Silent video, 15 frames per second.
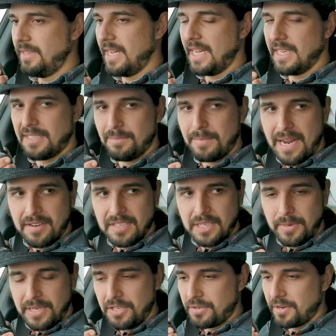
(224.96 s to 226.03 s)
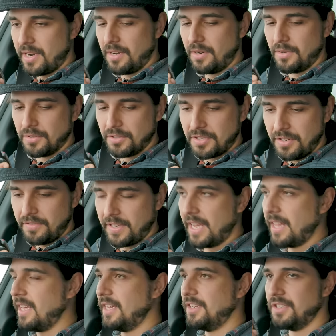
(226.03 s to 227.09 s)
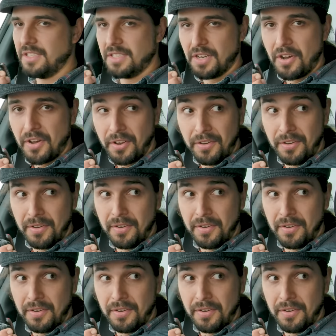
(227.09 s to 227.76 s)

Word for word: Yeah, it's embarrassing when you try and launch and you forget the engine's not on.